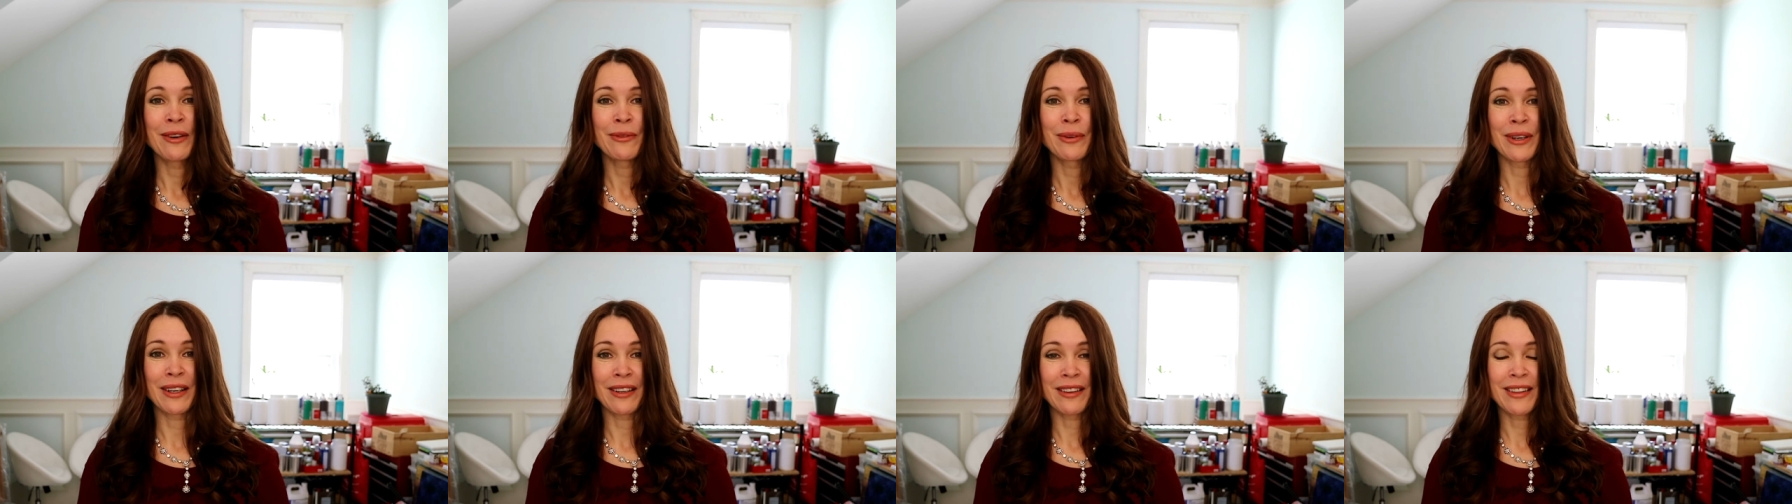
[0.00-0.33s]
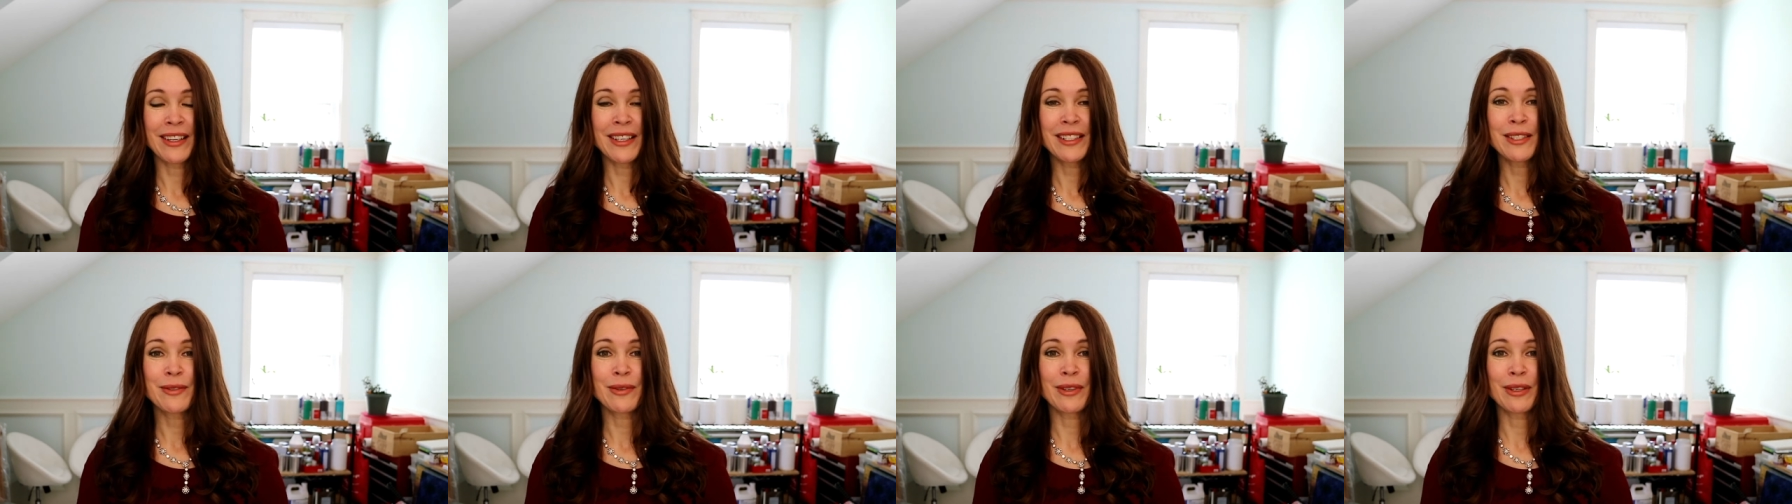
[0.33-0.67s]
Well,
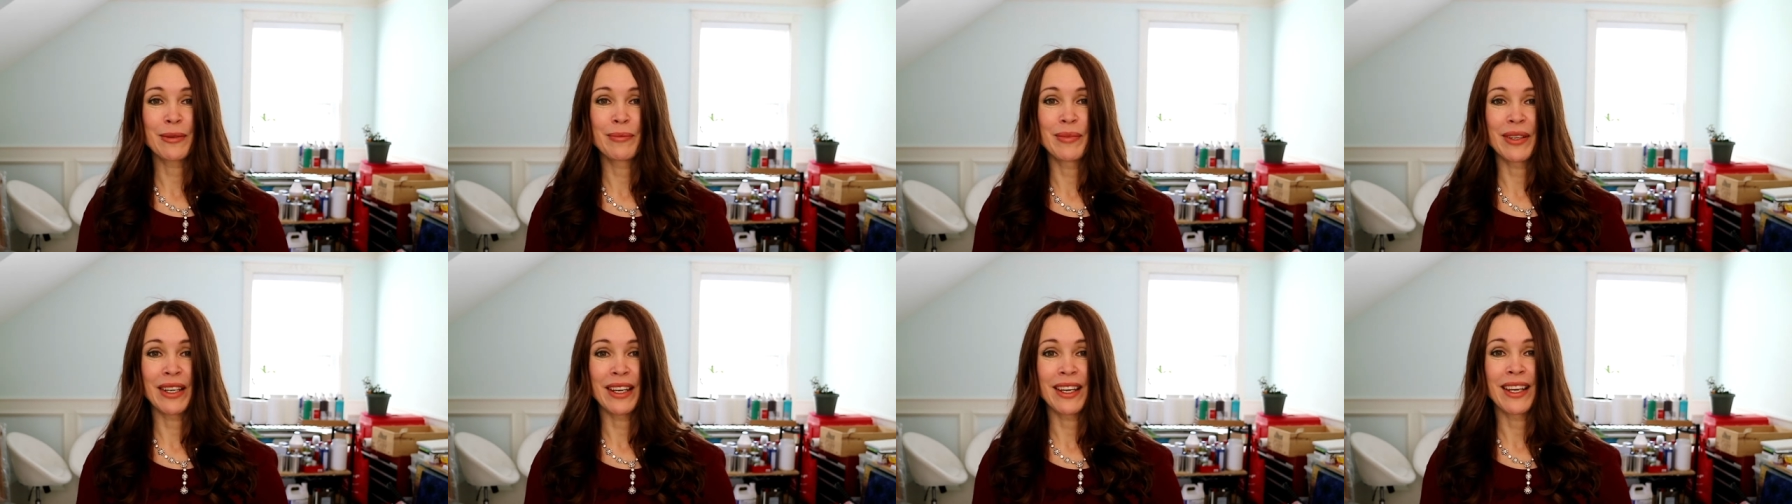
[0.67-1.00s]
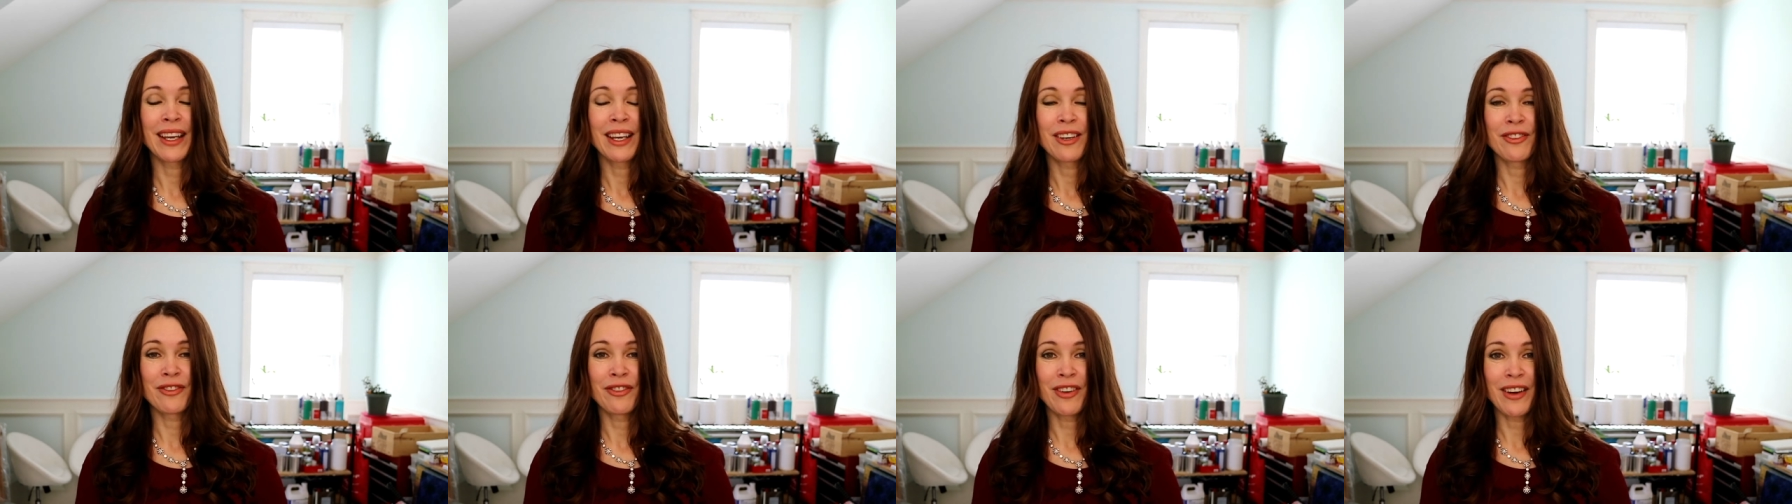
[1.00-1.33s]
this will
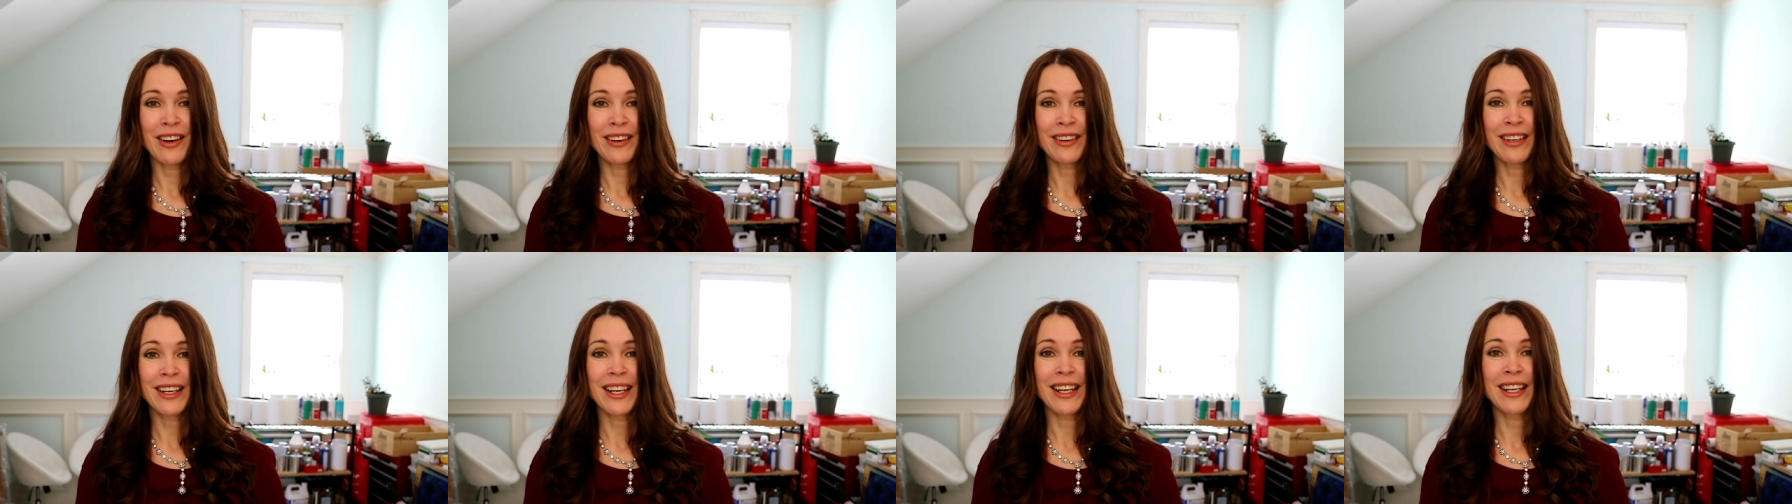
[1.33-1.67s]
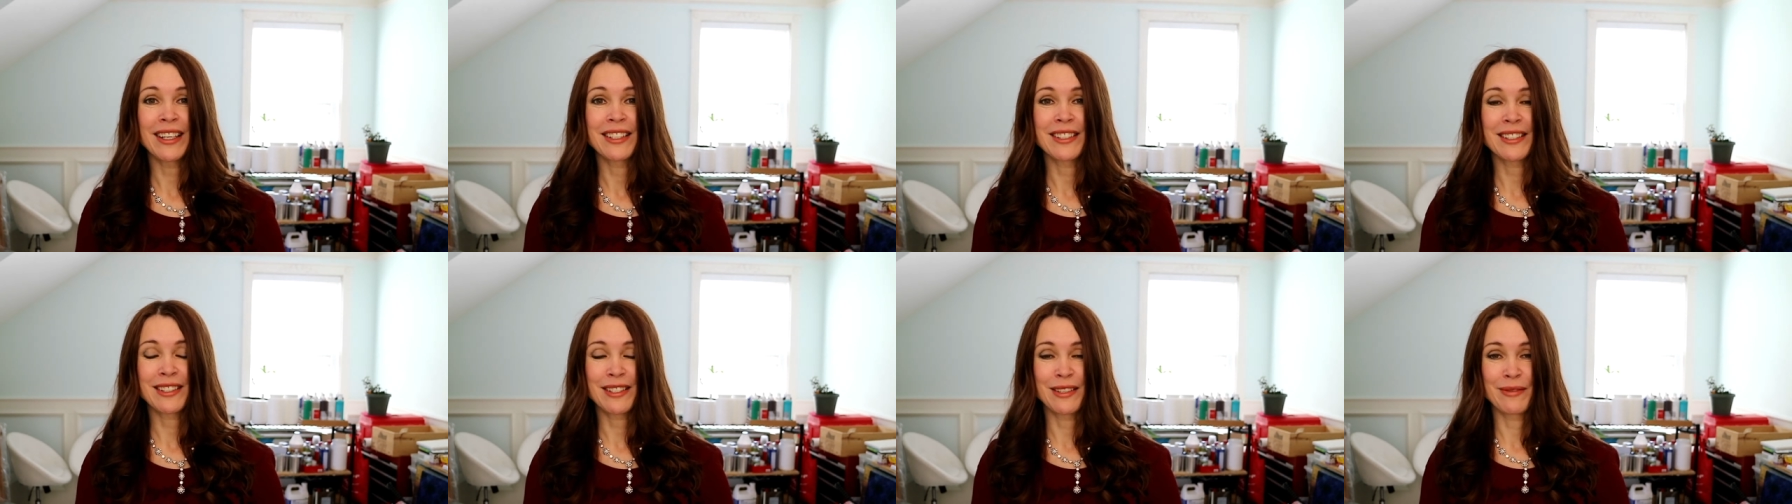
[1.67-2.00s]
be
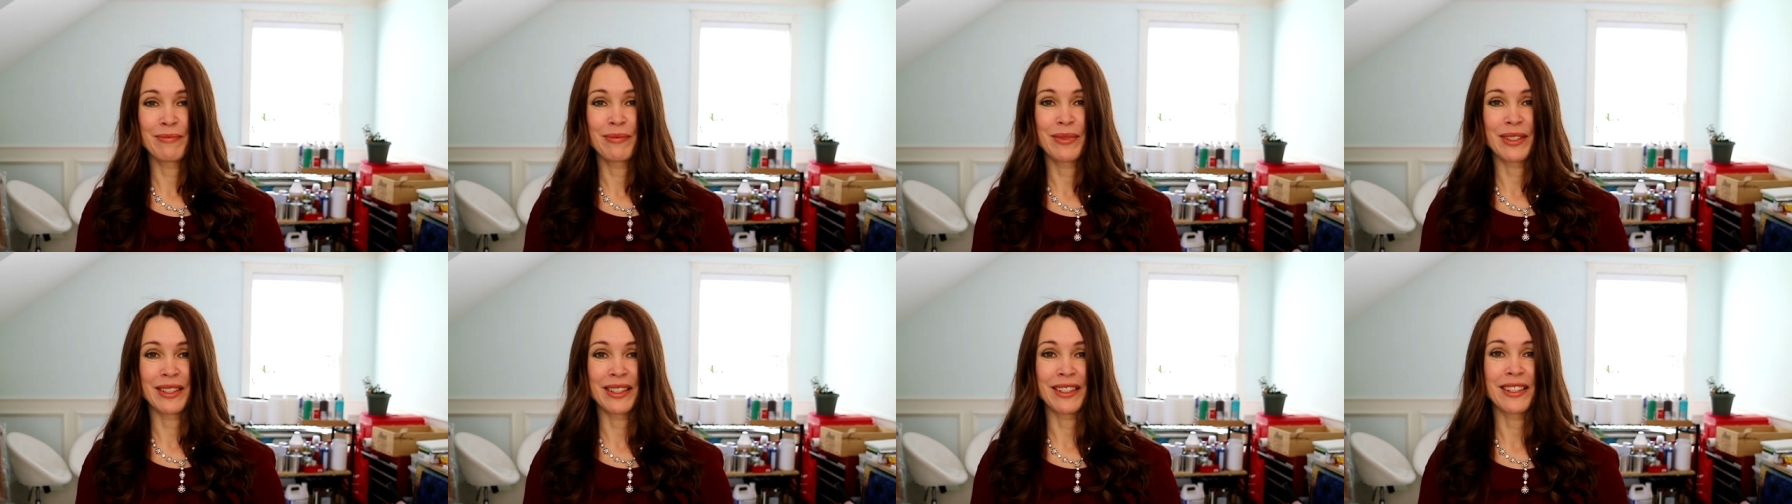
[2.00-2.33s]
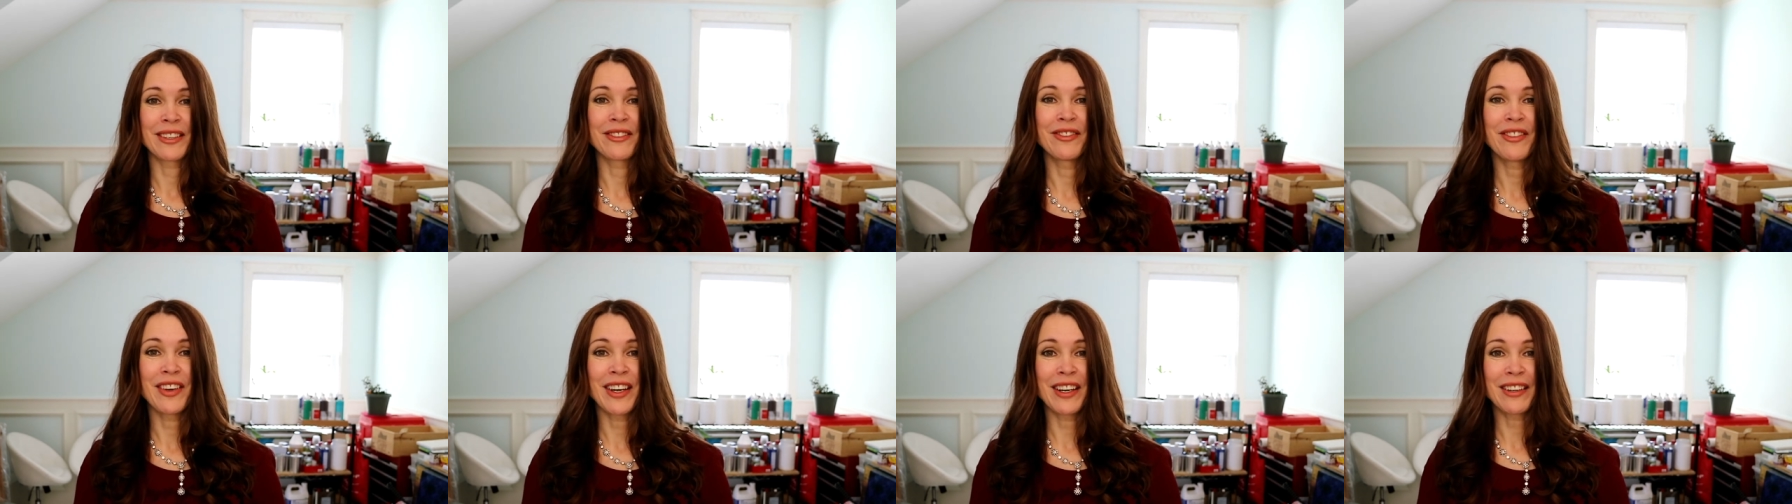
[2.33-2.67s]
very
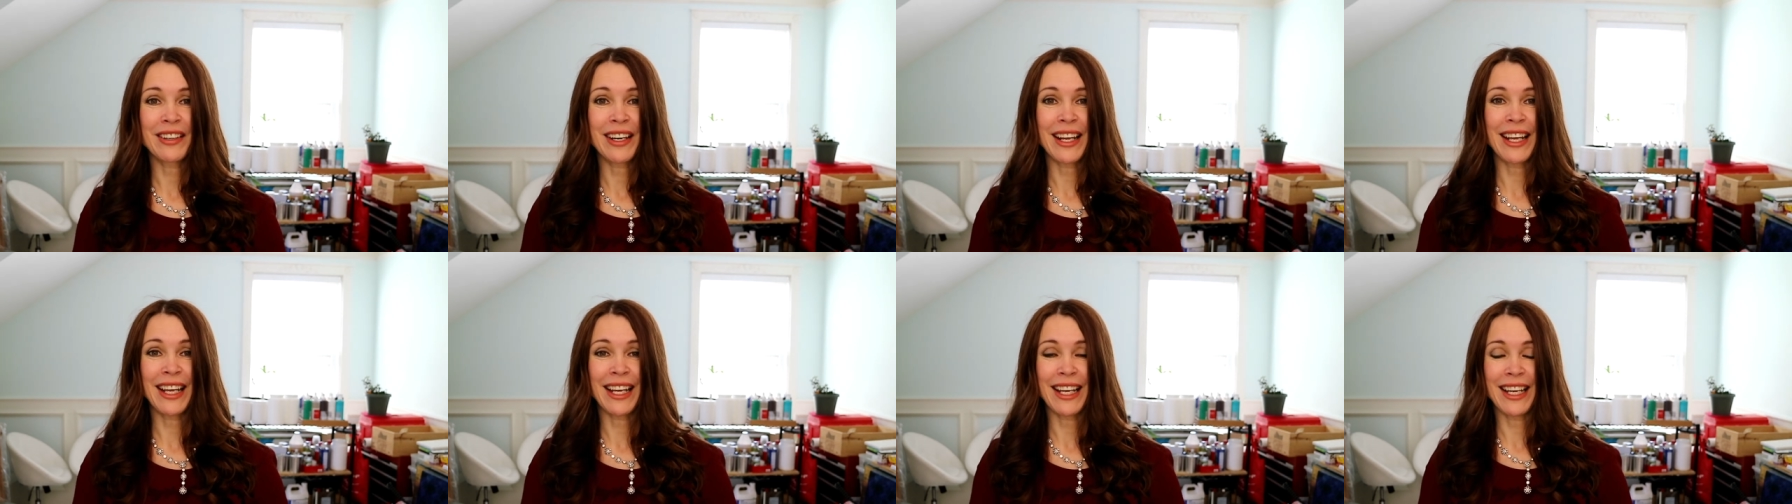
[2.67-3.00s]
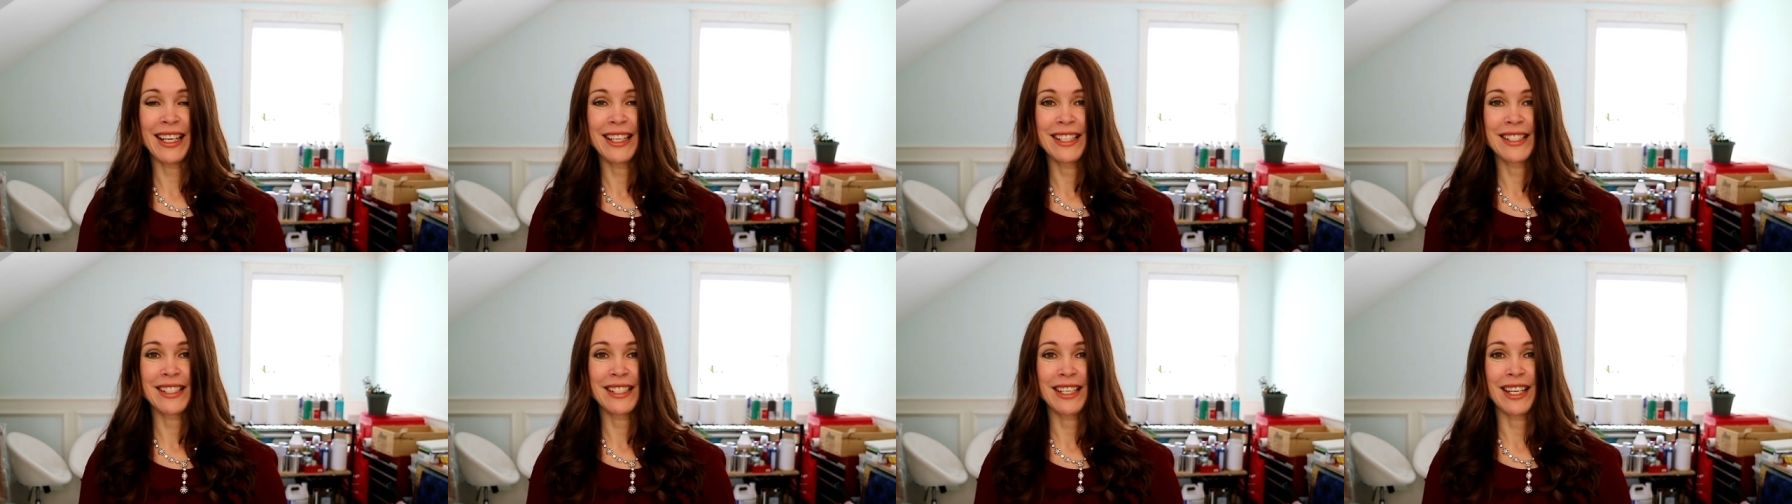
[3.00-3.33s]
simple, very
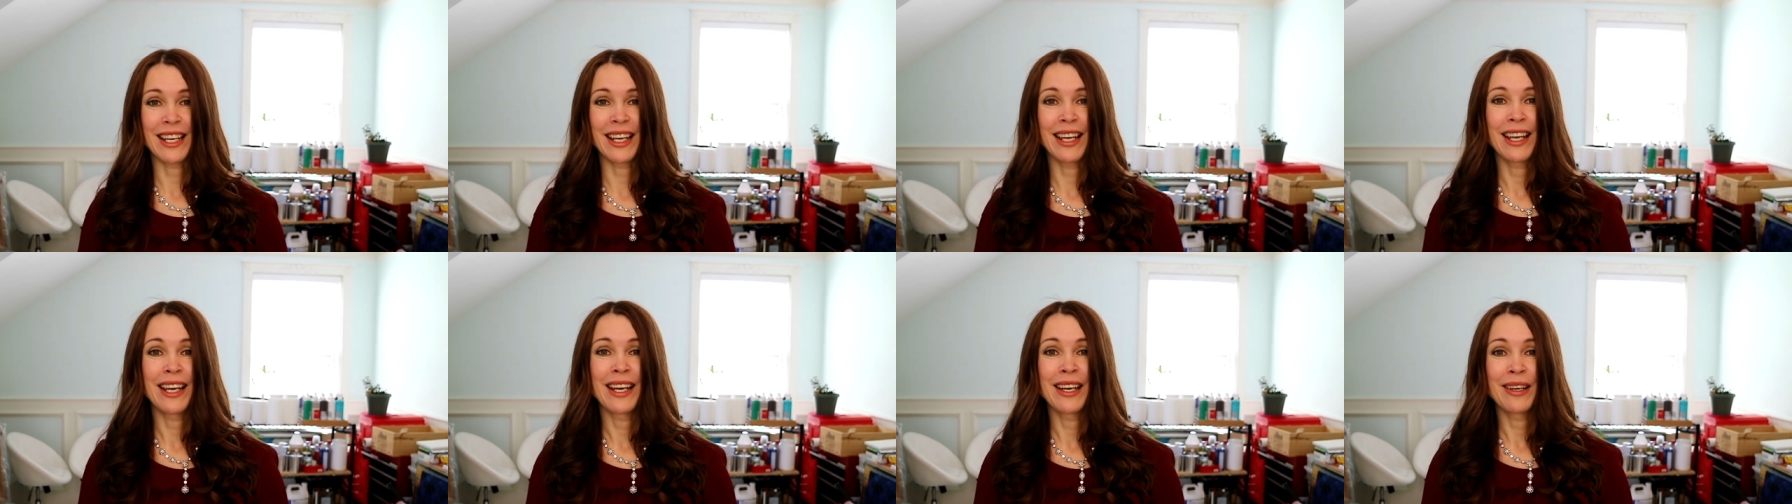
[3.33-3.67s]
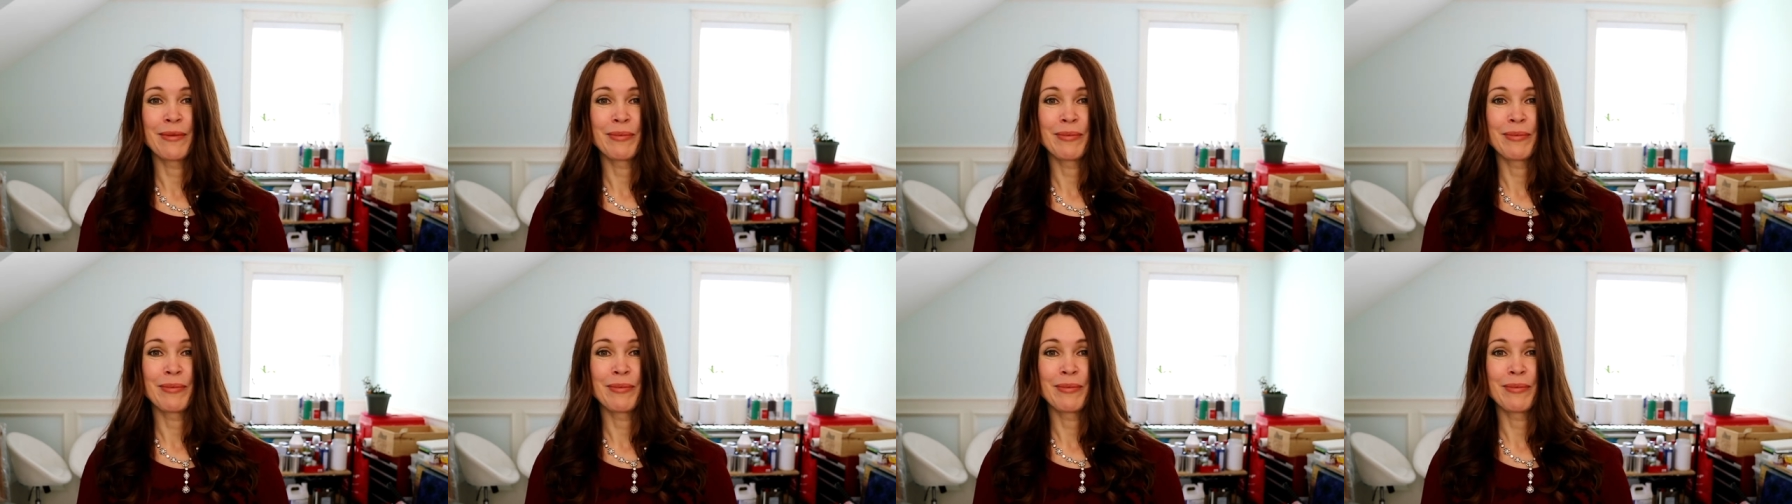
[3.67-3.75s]
easy,